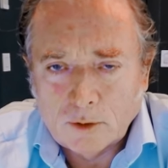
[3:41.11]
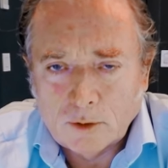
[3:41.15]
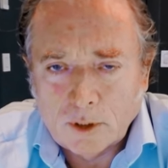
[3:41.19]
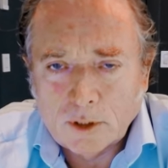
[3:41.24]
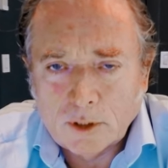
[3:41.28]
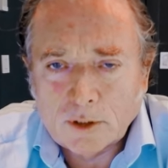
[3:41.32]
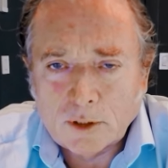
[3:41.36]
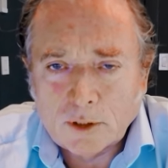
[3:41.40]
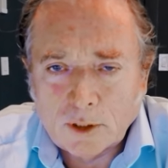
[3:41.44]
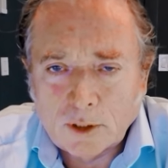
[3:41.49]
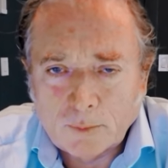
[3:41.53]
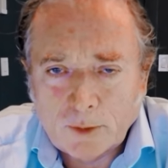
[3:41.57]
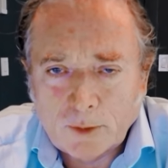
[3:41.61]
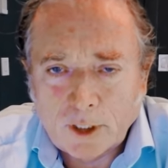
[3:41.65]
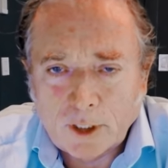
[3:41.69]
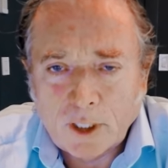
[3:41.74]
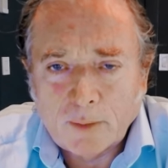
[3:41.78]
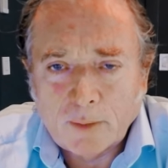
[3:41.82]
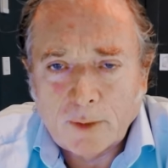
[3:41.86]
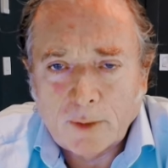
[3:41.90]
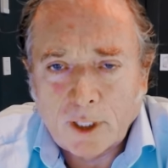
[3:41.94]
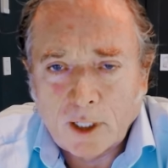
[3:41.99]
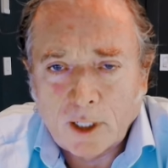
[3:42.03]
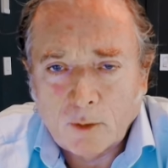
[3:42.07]
is going to be
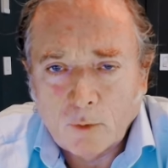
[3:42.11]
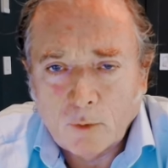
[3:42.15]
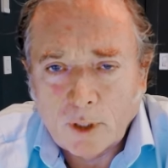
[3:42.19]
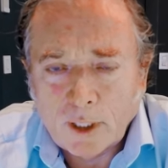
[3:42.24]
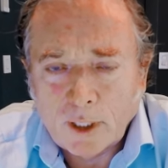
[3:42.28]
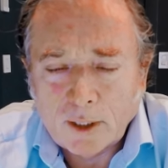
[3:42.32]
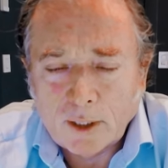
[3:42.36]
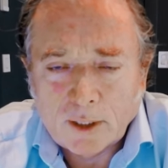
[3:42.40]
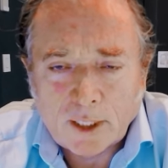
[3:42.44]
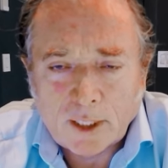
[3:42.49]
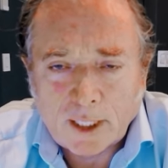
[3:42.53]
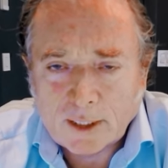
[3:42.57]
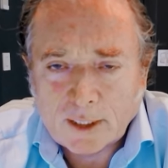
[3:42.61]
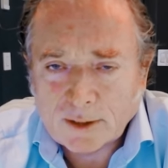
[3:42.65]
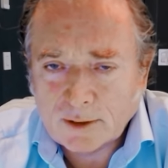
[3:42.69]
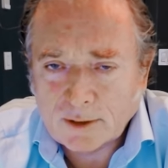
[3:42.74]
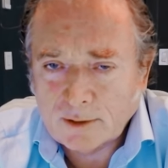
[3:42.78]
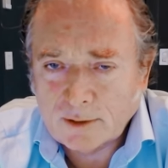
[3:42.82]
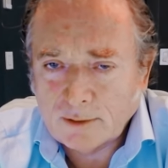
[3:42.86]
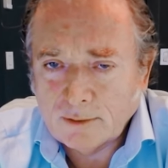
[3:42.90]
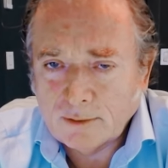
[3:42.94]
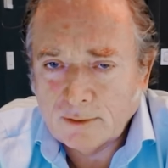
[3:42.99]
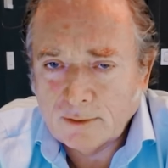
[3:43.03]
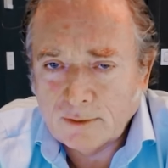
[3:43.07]
coming our way in the next
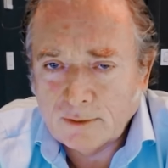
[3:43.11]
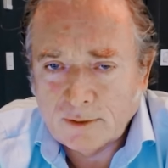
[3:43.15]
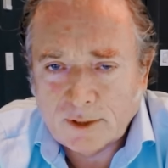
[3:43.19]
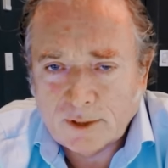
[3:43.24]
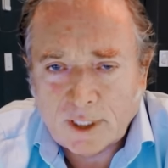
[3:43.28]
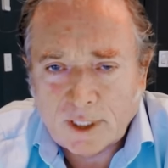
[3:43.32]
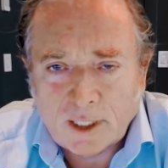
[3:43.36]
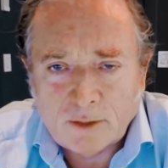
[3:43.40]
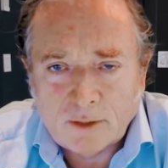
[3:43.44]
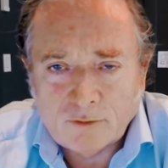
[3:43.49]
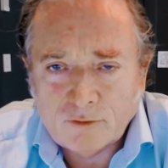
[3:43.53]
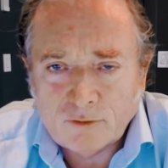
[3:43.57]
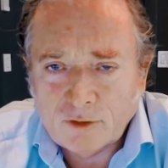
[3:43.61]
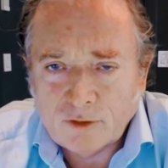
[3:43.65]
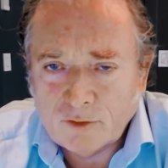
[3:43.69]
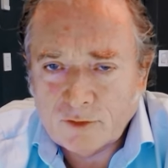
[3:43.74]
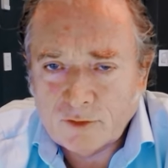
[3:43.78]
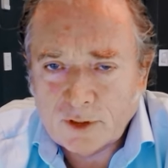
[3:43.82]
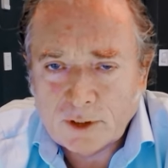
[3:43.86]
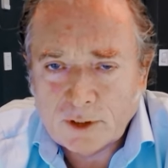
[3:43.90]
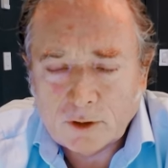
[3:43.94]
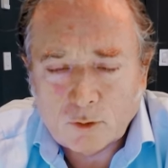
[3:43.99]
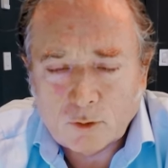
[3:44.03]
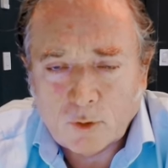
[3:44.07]
10,
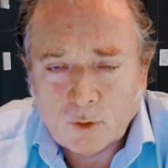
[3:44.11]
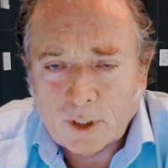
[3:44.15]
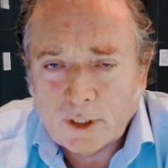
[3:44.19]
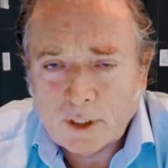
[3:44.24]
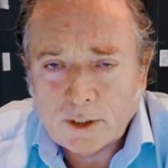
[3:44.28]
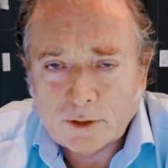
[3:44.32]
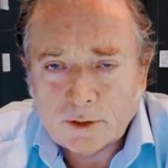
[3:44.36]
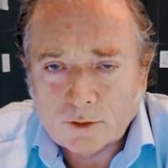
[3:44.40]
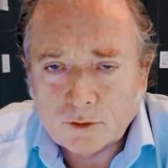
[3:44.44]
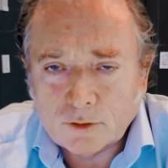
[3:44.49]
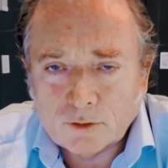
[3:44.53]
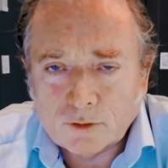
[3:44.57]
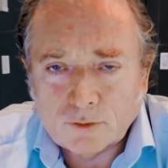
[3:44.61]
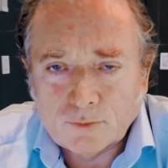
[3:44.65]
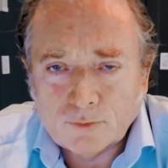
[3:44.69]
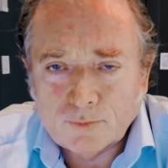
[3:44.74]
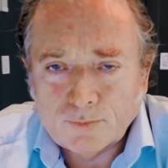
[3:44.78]
15, 20 years.